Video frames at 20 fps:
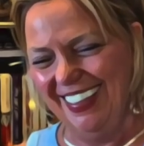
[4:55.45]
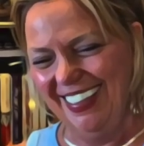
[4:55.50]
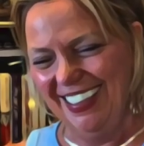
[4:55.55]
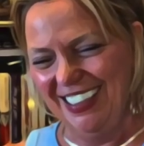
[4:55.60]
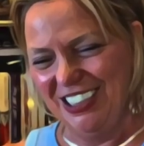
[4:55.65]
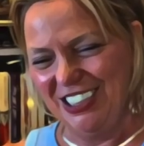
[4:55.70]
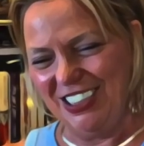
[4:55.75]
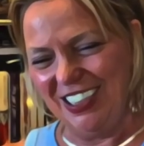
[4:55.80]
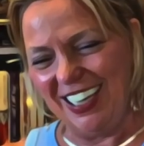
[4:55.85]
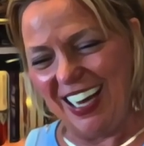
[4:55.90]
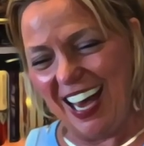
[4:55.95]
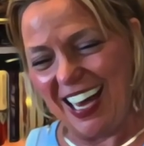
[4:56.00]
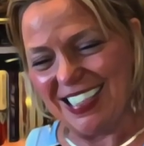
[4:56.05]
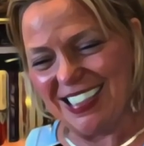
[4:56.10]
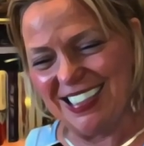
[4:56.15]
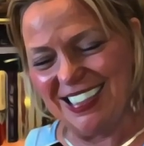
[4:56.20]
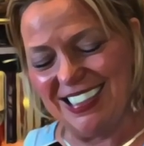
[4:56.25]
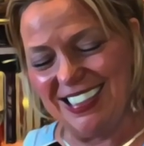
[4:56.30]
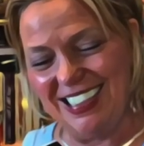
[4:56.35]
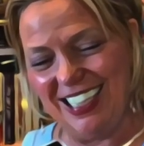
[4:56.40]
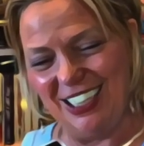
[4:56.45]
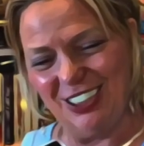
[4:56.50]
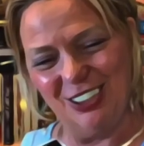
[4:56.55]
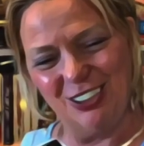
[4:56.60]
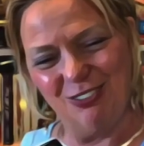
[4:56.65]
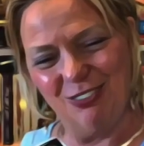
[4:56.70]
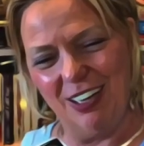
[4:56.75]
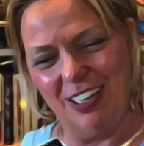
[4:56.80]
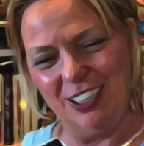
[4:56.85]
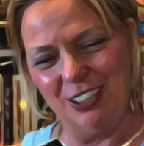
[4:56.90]
She has dinner
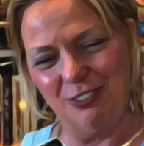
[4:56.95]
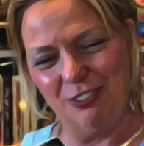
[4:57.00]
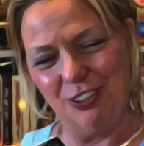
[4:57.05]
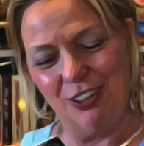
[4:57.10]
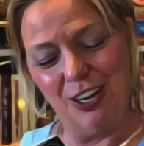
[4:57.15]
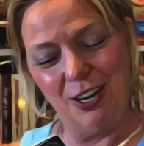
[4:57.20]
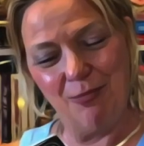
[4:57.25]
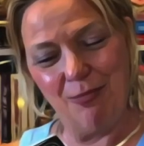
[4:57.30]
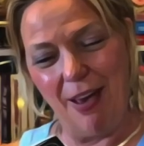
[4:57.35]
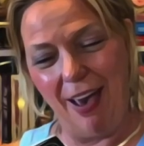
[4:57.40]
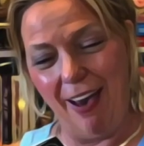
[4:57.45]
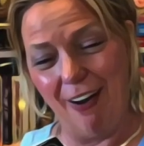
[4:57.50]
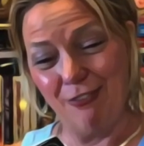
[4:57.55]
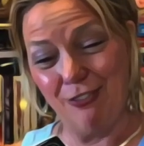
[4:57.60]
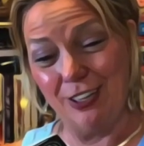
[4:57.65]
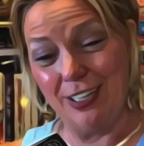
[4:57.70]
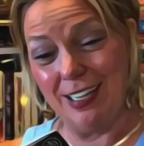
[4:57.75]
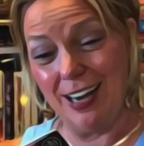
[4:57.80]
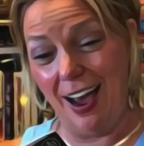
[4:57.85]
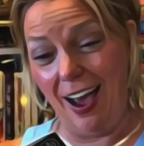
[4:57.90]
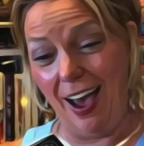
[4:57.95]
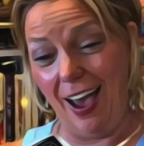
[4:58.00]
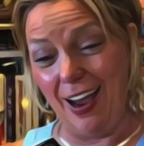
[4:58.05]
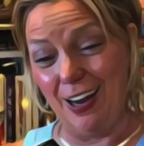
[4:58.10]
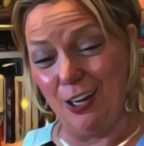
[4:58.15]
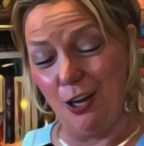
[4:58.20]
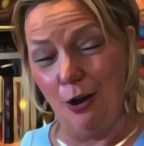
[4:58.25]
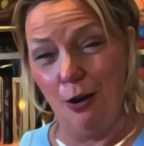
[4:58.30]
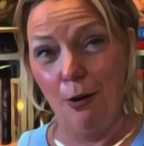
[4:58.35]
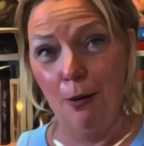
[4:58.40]
ready for him every
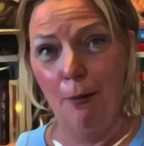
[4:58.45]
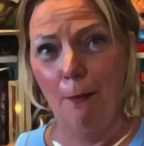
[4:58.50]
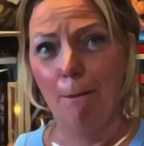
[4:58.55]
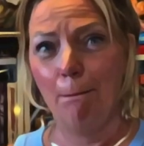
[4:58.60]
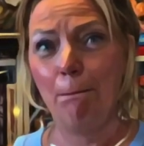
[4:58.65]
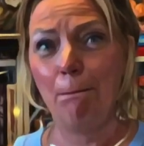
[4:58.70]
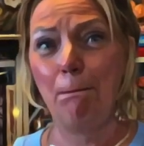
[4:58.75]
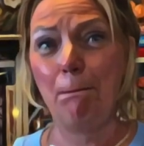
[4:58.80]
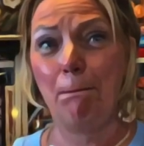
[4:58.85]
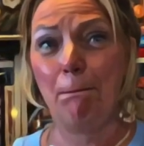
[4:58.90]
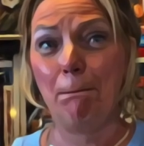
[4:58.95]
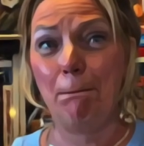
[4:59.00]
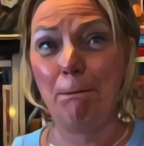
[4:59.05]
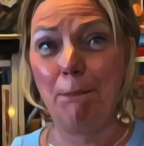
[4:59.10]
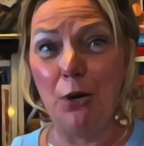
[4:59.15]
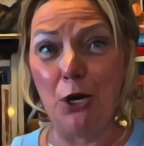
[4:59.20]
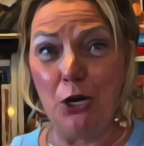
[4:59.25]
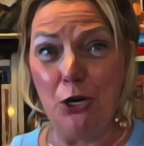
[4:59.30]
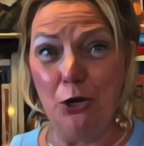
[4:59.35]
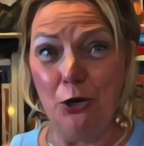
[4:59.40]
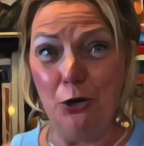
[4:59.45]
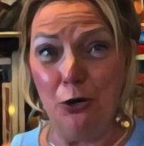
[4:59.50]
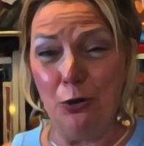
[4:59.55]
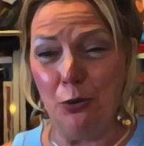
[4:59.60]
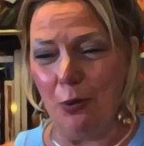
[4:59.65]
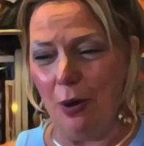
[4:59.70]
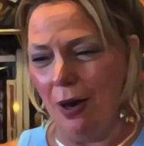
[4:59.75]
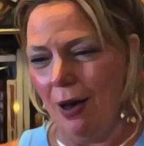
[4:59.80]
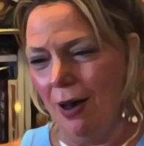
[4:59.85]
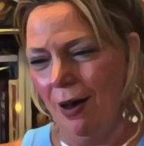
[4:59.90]
night.
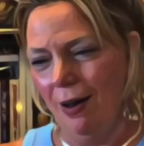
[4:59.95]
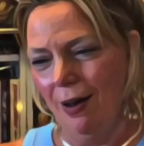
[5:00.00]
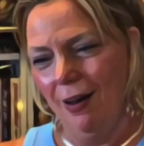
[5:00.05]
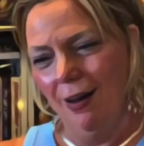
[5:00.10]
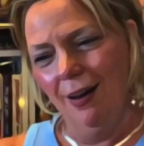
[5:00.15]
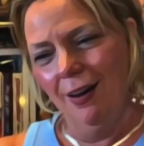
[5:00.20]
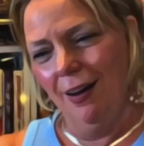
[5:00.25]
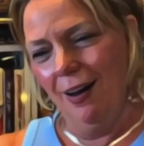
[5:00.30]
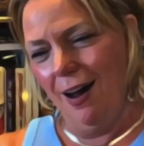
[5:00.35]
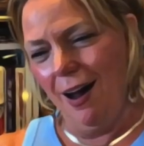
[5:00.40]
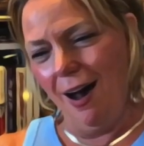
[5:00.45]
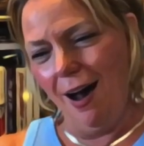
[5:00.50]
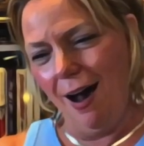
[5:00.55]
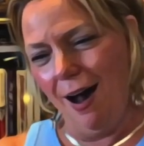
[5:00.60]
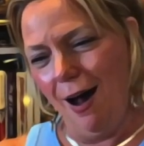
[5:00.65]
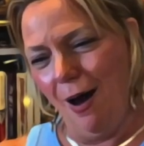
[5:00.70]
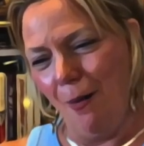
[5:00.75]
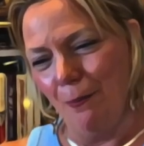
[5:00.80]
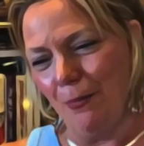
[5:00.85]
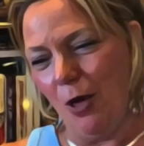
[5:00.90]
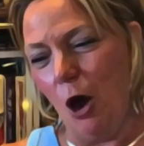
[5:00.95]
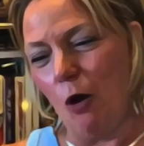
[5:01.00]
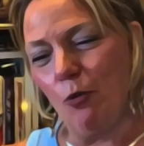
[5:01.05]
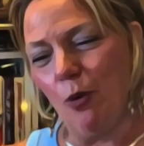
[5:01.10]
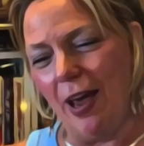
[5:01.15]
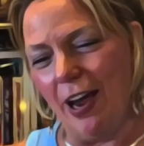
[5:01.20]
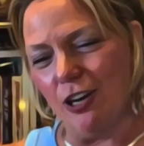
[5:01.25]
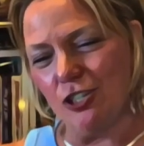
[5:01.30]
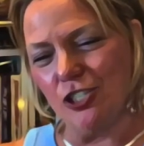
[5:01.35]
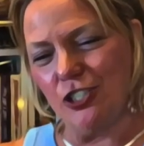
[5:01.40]
Boo. Um,
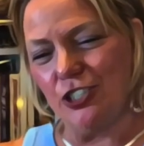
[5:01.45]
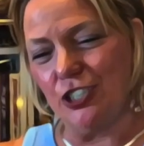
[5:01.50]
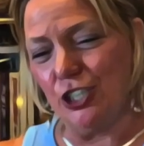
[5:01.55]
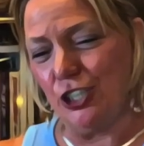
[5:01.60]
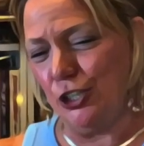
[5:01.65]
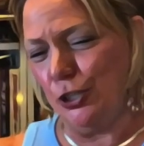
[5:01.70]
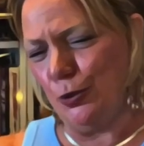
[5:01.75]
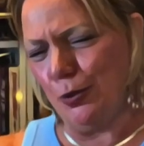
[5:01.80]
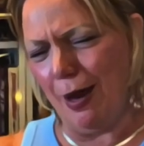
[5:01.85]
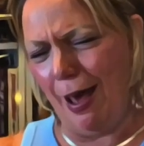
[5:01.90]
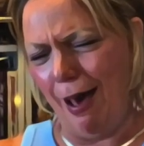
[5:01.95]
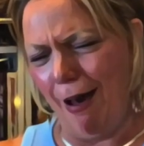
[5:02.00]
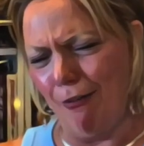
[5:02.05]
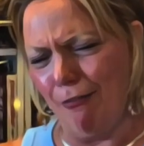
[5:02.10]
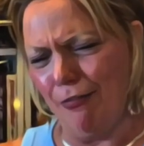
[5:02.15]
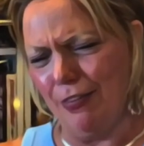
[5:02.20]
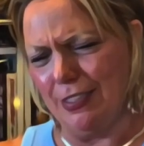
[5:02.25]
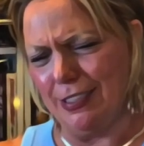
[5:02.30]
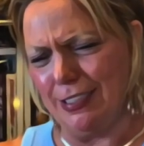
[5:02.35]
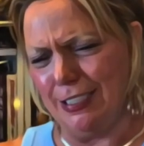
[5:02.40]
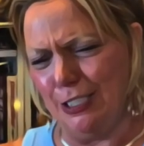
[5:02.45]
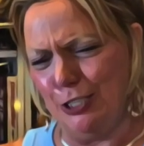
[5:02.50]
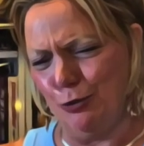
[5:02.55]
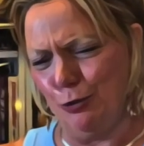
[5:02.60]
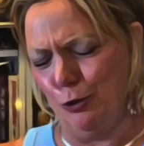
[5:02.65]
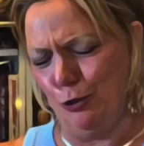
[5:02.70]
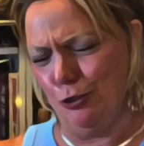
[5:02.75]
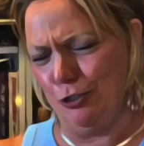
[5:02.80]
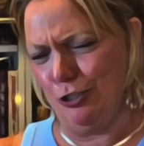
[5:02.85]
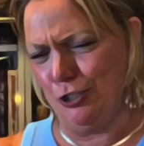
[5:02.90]
wears the cute outfits he
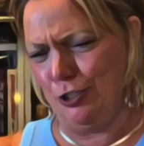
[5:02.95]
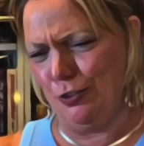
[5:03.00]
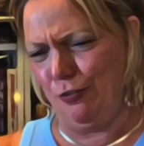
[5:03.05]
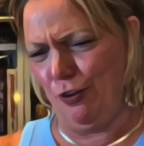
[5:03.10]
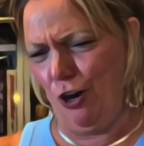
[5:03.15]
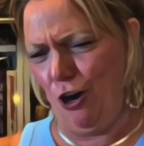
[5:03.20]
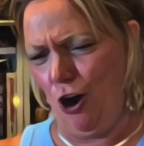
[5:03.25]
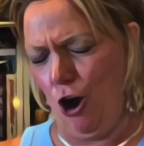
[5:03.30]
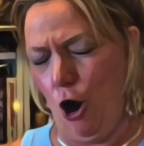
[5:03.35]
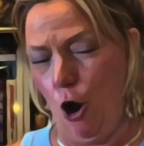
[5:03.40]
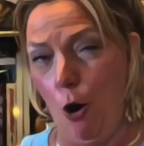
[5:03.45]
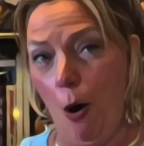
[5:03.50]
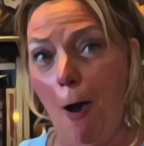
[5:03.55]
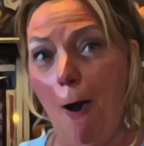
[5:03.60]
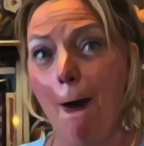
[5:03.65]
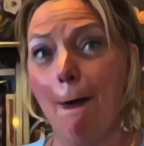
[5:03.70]
orders for her.